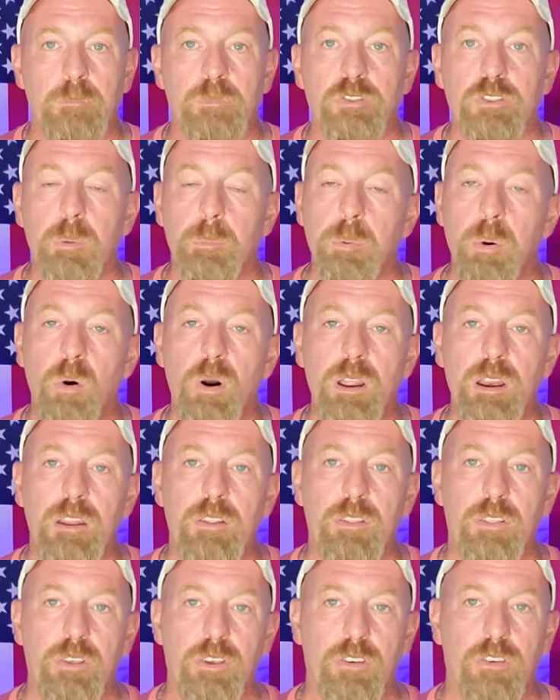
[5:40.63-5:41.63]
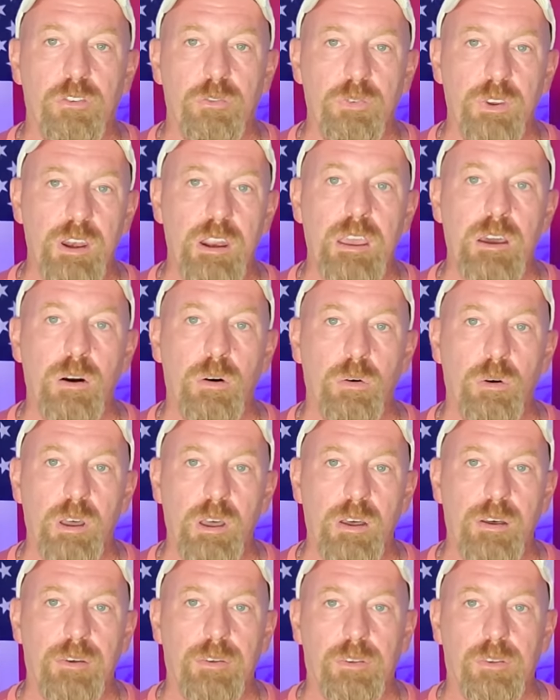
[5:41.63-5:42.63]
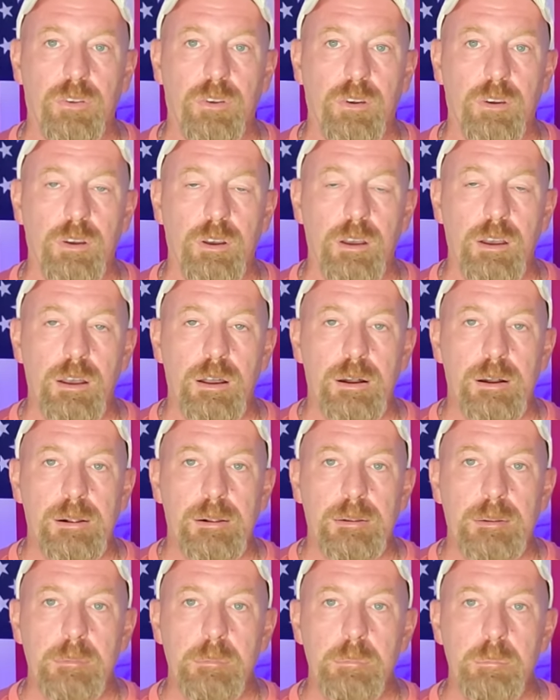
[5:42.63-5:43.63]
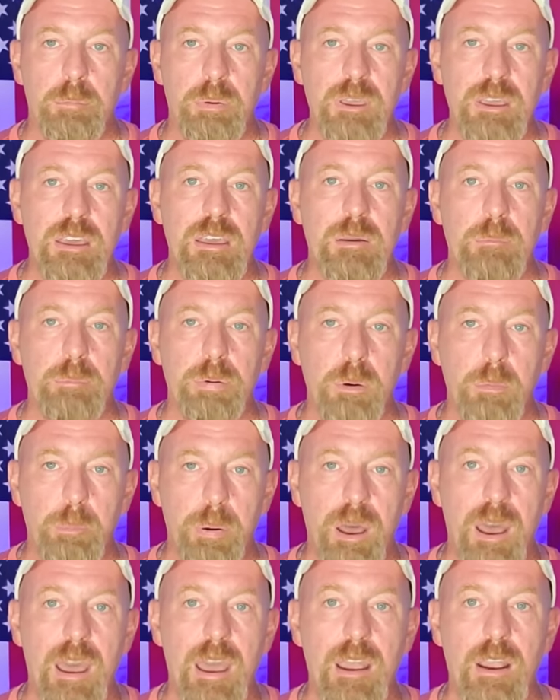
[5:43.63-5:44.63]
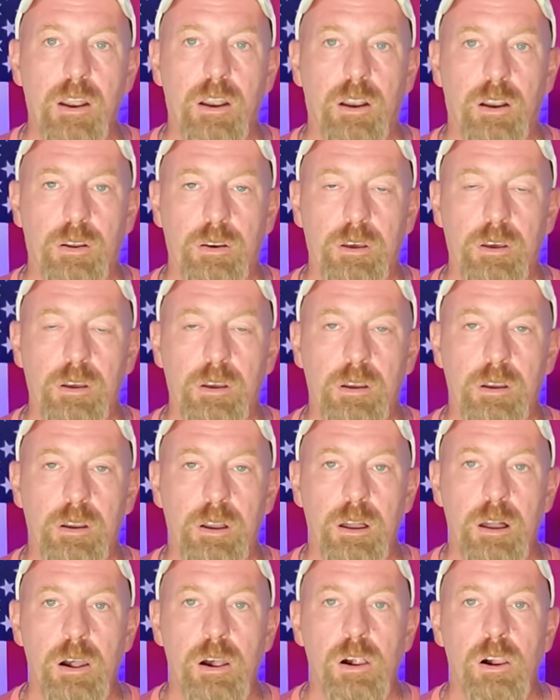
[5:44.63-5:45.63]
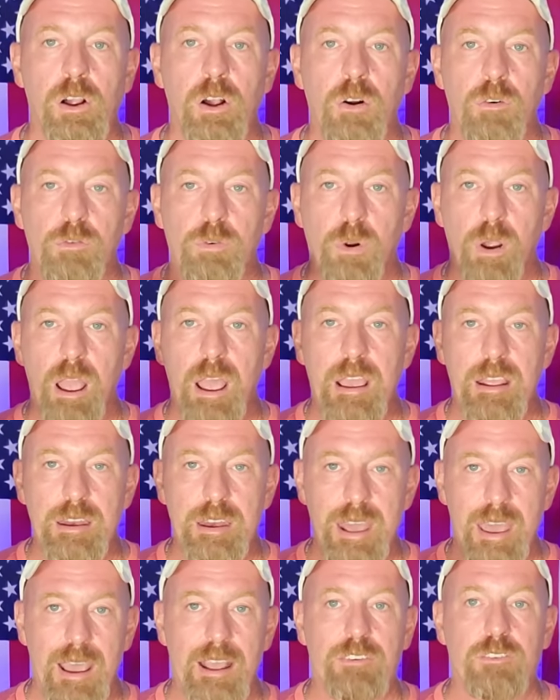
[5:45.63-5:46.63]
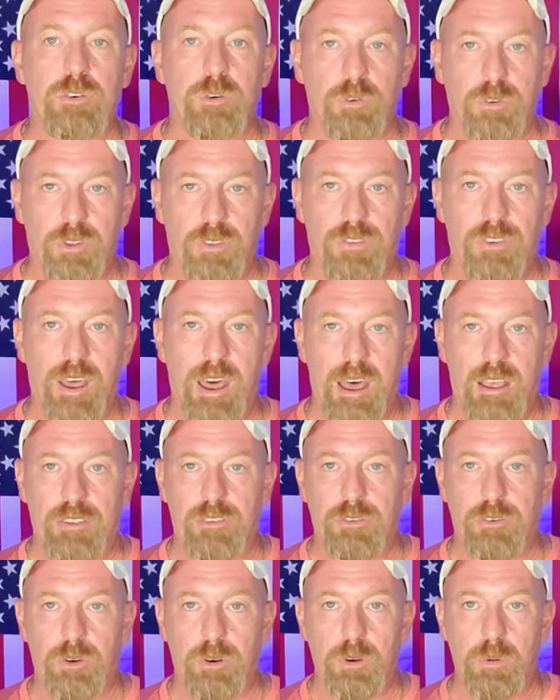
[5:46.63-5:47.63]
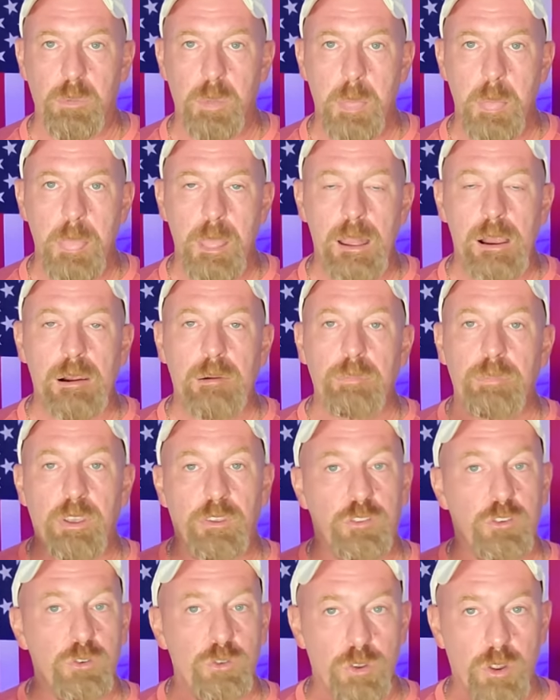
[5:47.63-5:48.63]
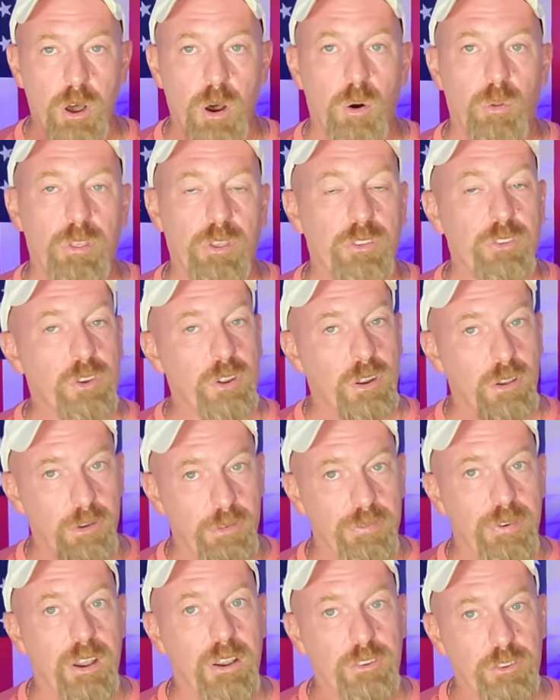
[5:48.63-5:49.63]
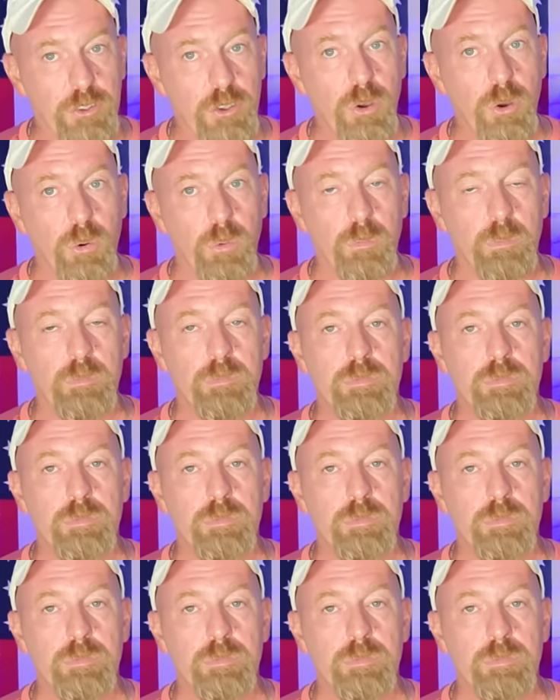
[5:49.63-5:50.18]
The point of this video is being prepared for a natural disaster that you know that's going to affect you